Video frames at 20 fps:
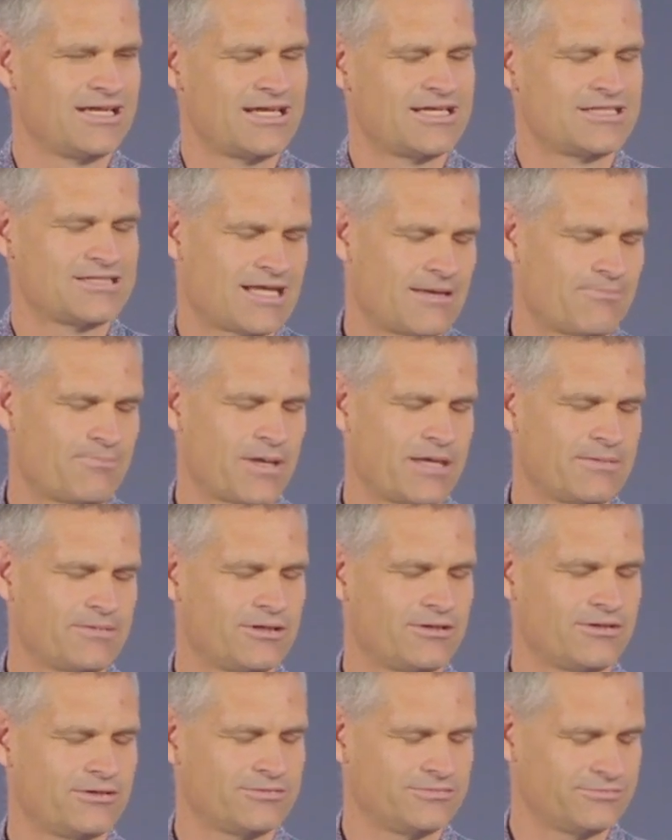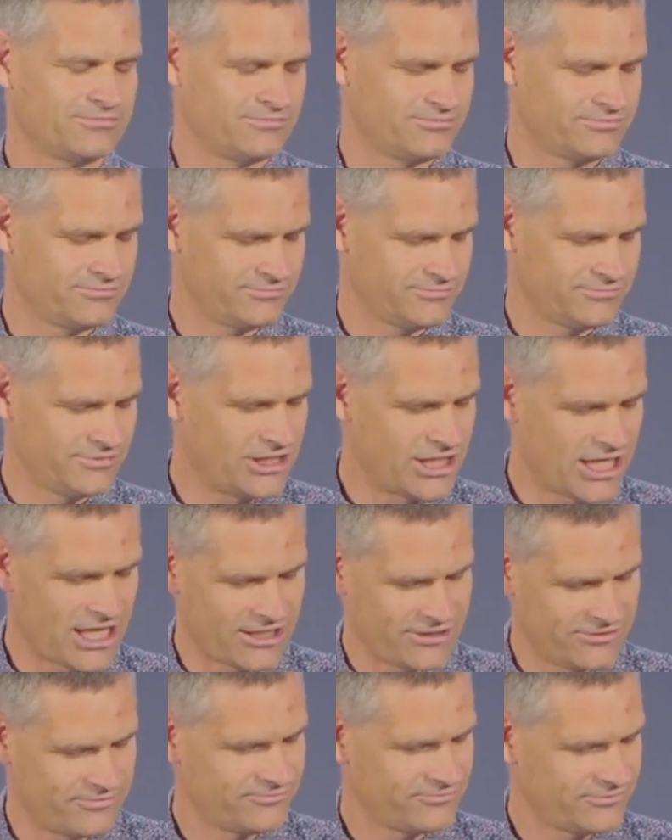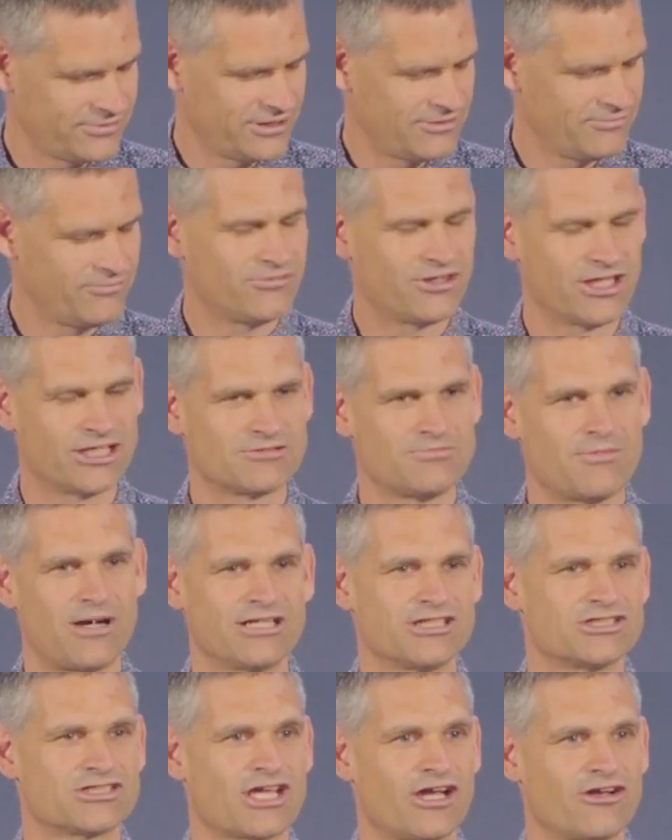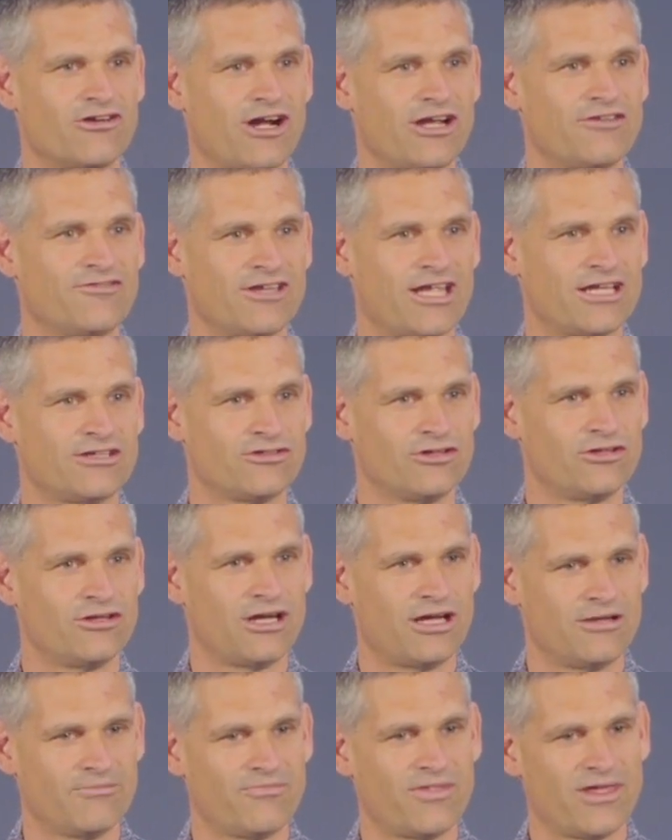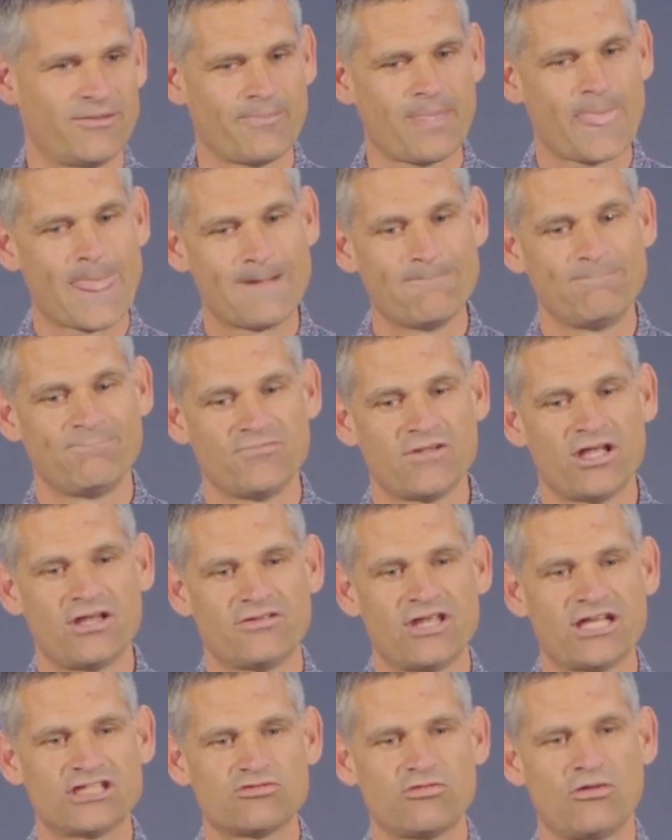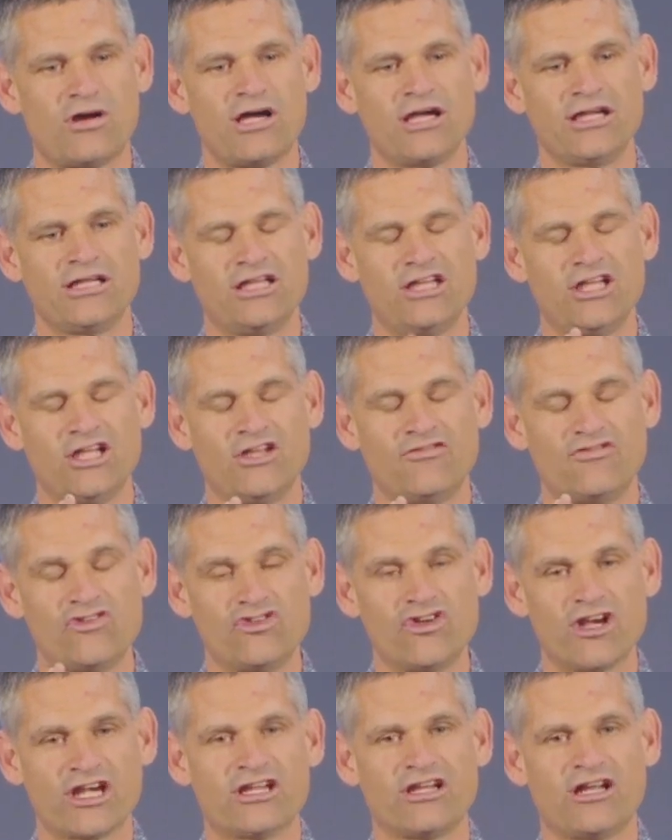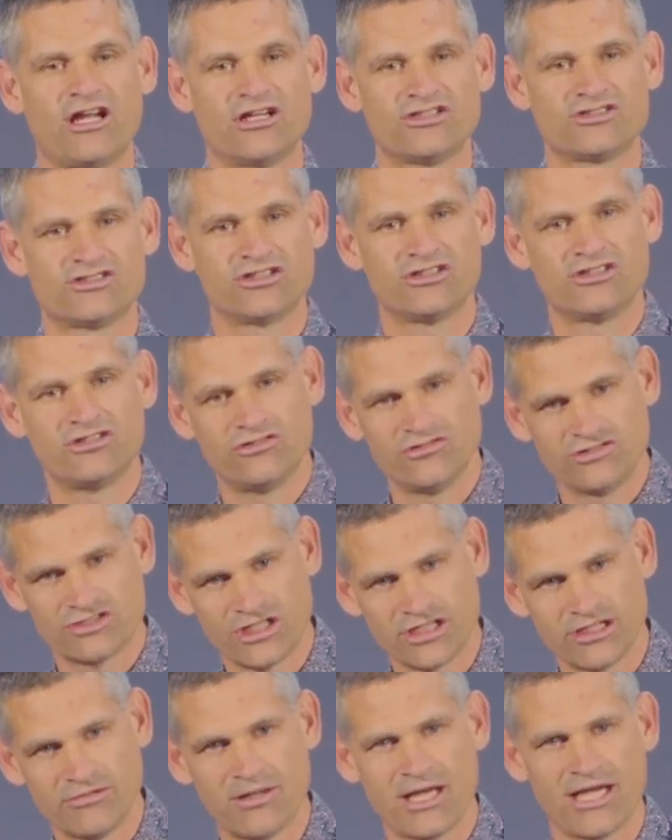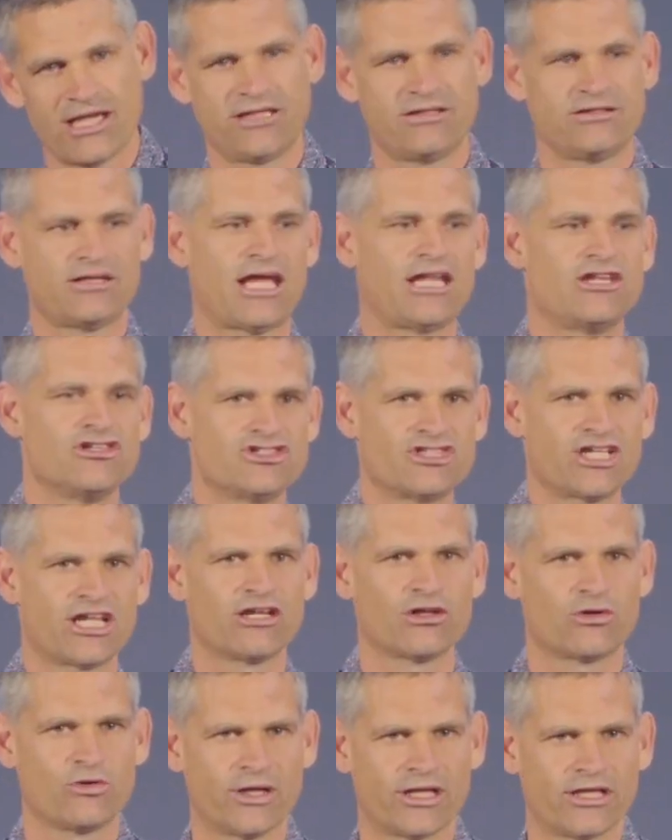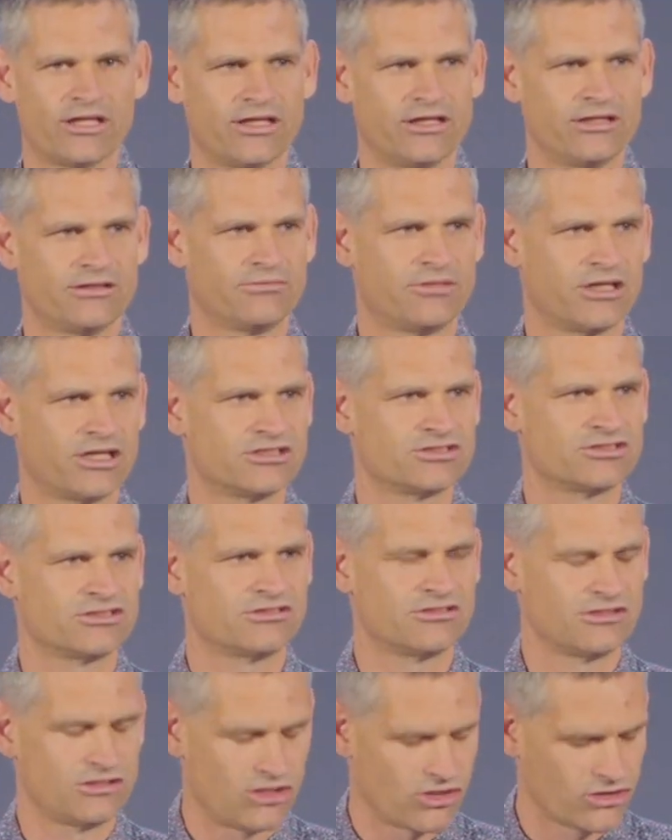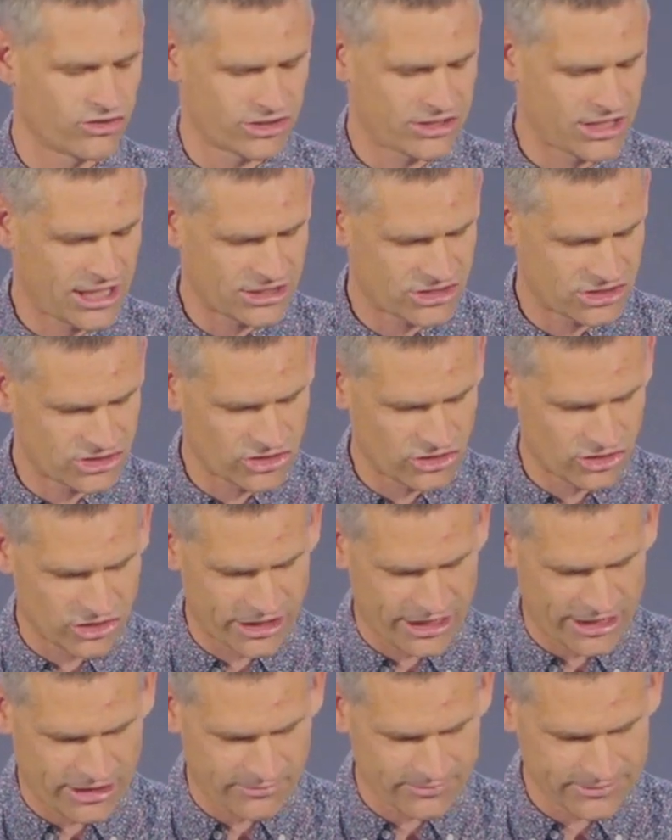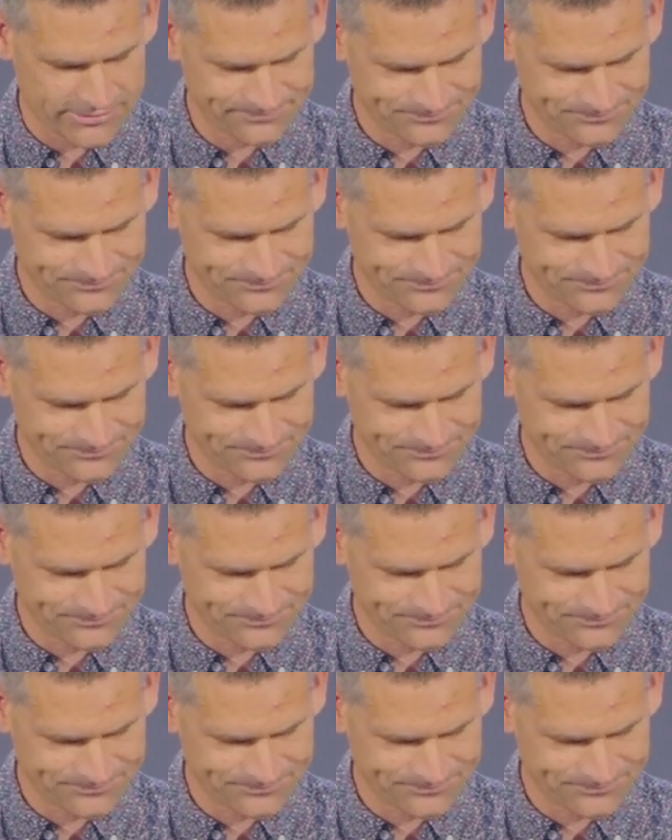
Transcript: Some people, you know, things might just go great for that too. That's why if you recognize it, you do something about it and you settle quickly, because the longer it takes, it's not going to help.